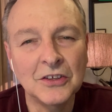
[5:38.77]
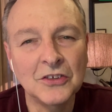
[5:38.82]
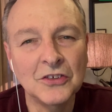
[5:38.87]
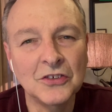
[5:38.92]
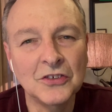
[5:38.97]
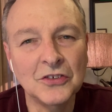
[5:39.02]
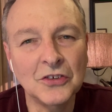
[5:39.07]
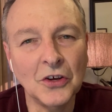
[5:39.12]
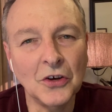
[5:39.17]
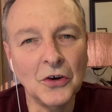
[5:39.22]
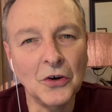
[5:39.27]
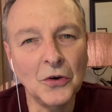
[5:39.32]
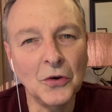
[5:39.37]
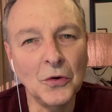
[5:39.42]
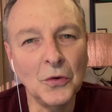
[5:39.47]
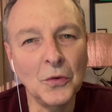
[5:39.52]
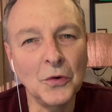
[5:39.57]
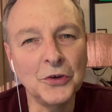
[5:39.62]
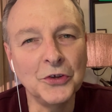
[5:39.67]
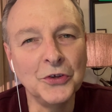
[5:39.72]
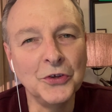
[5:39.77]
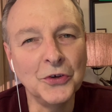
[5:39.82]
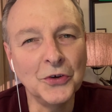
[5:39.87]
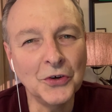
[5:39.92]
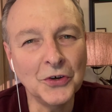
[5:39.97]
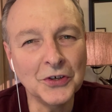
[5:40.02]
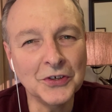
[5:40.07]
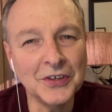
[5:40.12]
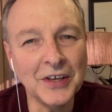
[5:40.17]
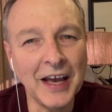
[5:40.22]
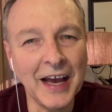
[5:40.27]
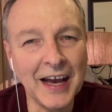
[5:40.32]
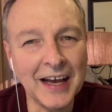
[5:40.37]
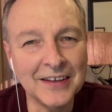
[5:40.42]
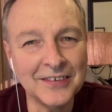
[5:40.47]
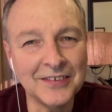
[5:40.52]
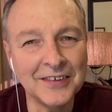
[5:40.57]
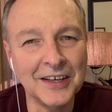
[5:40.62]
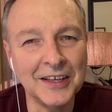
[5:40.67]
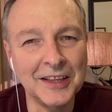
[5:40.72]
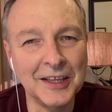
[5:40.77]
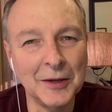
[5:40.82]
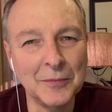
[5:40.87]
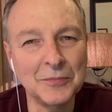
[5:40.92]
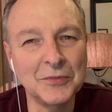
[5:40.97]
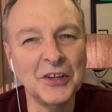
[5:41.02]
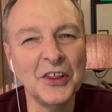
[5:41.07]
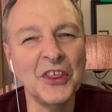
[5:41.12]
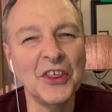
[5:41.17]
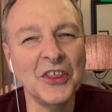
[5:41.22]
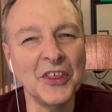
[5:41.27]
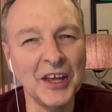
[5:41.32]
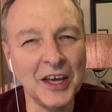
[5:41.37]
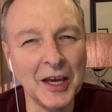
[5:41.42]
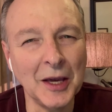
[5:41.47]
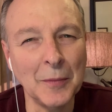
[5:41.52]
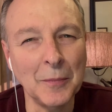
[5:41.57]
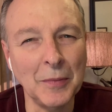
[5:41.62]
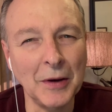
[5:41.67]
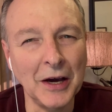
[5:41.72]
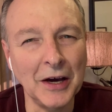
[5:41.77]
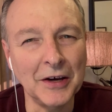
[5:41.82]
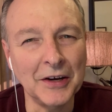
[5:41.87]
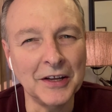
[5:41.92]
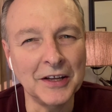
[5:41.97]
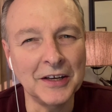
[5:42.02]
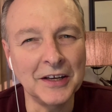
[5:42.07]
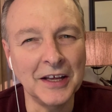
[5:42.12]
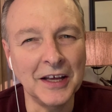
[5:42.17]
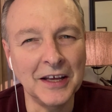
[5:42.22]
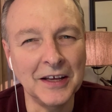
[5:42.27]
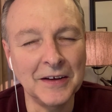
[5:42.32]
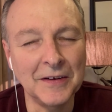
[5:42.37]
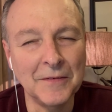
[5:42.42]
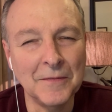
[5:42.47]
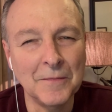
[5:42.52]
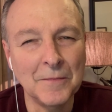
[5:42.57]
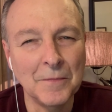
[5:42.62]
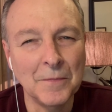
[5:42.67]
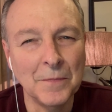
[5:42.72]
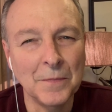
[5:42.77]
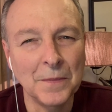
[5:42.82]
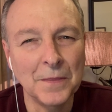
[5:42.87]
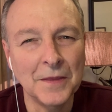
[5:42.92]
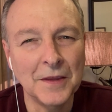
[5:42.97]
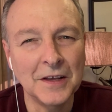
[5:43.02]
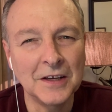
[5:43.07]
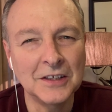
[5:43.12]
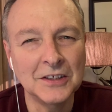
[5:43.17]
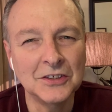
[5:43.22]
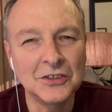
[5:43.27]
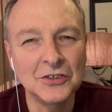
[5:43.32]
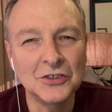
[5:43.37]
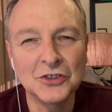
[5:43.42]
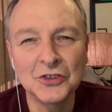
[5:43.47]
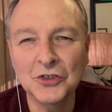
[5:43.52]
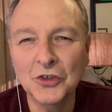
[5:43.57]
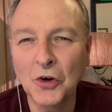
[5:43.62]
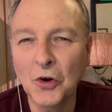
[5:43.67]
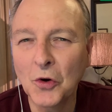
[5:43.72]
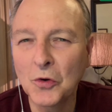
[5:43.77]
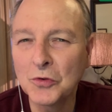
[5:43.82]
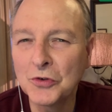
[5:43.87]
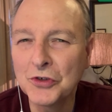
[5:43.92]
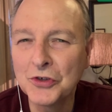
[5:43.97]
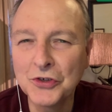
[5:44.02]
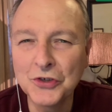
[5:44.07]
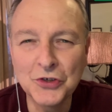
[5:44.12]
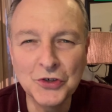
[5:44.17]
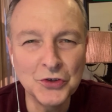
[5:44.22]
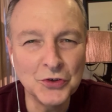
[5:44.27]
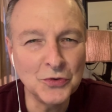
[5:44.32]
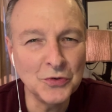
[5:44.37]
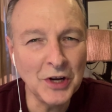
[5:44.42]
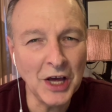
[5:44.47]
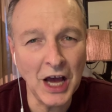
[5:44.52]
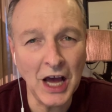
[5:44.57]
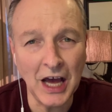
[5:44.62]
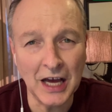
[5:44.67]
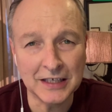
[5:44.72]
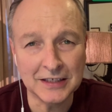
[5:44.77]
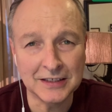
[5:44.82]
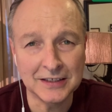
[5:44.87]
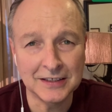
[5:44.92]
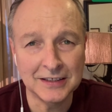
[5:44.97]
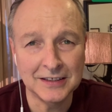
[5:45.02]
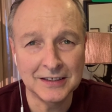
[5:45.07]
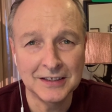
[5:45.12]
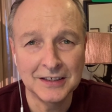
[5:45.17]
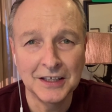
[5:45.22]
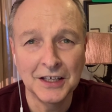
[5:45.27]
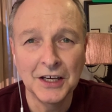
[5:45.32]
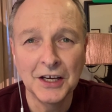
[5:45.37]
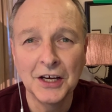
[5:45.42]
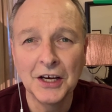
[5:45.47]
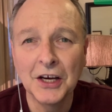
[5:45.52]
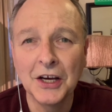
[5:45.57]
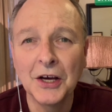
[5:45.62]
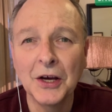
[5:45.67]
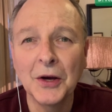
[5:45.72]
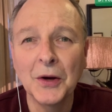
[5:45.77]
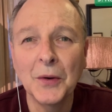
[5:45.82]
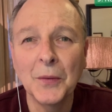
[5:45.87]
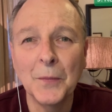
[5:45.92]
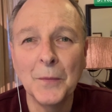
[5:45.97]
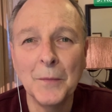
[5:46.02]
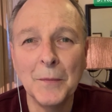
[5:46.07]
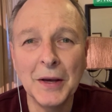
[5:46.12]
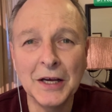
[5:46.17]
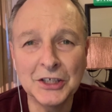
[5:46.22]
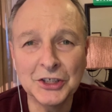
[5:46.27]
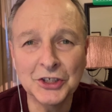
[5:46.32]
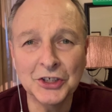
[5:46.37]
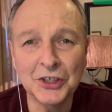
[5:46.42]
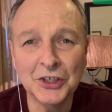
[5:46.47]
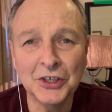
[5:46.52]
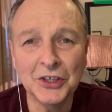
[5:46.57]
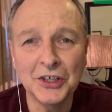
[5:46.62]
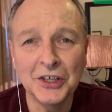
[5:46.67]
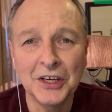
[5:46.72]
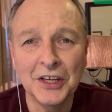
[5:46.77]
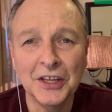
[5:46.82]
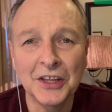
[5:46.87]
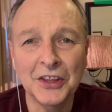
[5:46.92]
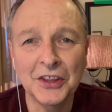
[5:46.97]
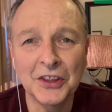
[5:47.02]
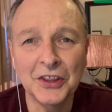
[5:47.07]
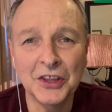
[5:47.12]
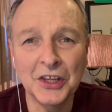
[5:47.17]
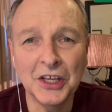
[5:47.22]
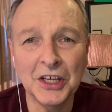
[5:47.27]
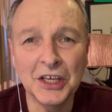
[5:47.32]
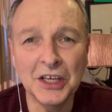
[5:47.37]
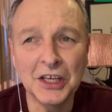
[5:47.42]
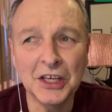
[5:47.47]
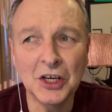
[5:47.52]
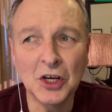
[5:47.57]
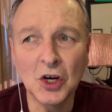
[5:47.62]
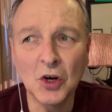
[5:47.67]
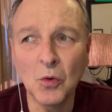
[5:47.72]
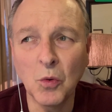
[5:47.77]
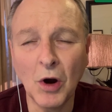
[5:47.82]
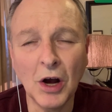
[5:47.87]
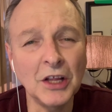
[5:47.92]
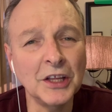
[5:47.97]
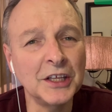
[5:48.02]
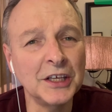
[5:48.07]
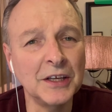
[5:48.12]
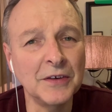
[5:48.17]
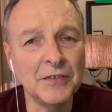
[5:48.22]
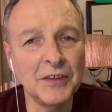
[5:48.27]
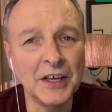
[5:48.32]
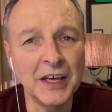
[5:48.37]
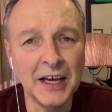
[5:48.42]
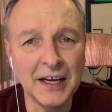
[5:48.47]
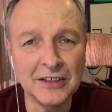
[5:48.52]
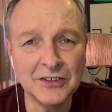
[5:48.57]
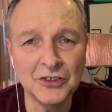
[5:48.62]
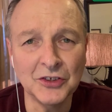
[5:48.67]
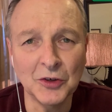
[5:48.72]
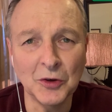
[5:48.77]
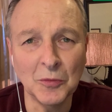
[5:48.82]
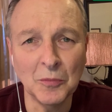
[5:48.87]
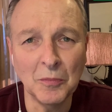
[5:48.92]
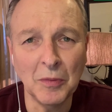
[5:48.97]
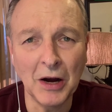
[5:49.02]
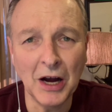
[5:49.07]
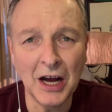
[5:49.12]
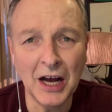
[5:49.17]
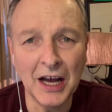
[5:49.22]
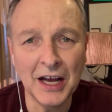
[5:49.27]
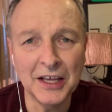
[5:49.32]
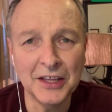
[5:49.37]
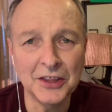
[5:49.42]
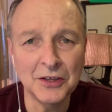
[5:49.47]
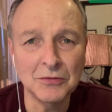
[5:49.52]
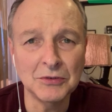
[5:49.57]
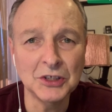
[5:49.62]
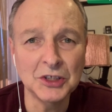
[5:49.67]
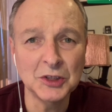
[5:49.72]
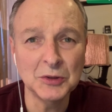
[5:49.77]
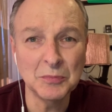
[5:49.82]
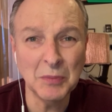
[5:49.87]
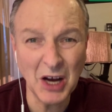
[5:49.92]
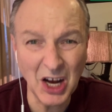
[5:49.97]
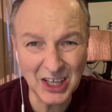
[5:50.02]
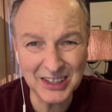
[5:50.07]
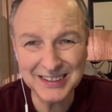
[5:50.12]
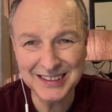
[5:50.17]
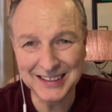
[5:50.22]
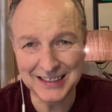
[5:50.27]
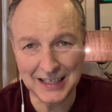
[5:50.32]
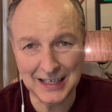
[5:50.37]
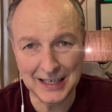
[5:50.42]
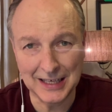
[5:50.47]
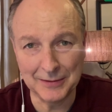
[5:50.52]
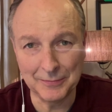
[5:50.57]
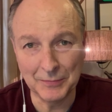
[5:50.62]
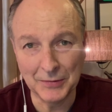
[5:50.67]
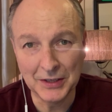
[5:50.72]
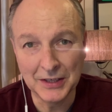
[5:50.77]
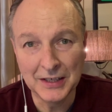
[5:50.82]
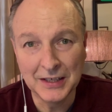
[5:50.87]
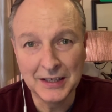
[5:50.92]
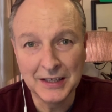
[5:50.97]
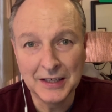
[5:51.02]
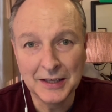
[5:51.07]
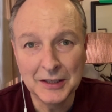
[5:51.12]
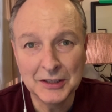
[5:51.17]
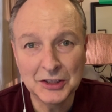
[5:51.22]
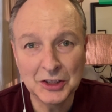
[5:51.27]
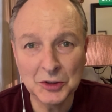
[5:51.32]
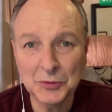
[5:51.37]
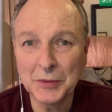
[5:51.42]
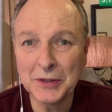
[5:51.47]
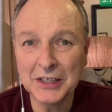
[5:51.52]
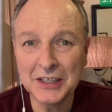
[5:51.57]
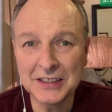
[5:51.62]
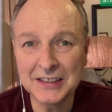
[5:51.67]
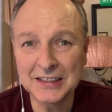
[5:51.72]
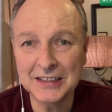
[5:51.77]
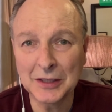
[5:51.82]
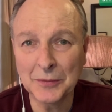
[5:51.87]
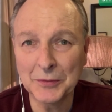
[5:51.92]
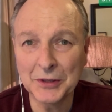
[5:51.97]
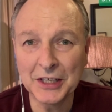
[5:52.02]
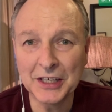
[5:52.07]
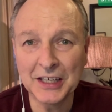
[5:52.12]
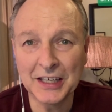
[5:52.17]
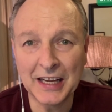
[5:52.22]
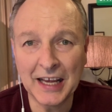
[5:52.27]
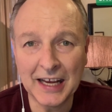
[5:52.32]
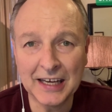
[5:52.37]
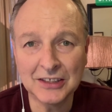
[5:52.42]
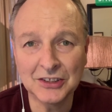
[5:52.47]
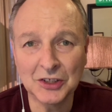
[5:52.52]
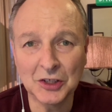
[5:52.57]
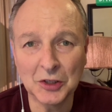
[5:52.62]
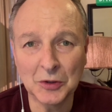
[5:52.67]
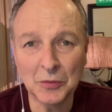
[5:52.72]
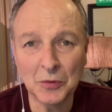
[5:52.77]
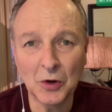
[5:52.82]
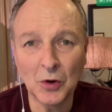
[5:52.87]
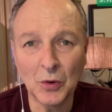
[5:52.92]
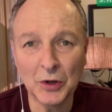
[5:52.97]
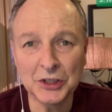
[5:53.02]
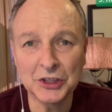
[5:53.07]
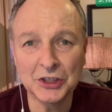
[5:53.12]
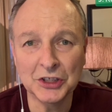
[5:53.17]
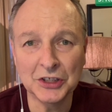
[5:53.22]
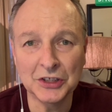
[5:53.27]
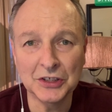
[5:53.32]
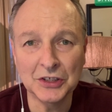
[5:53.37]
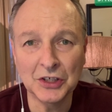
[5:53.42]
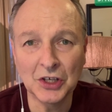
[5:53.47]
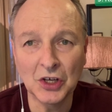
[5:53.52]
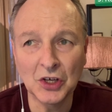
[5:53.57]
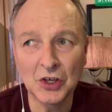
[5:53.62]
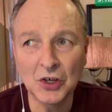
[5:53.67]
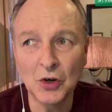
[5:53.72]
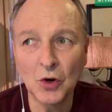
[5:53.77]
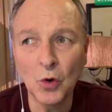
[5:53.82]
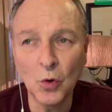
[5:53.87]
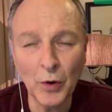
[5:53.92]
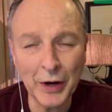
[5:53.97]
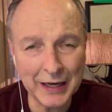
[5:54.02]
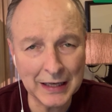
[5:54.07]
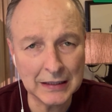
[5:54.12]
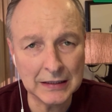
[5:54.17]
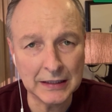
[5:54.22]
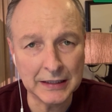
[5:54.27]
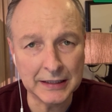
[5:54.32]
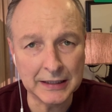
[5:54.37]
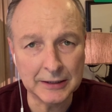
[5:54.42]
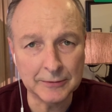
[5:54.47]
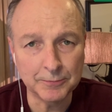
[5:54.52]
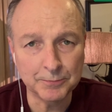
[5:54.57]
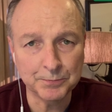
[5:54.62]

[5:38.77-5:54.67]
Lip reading: So you're asking them to think about it. So do not measure the quality of the answer by the response time. Just because somebody can answer the question quickly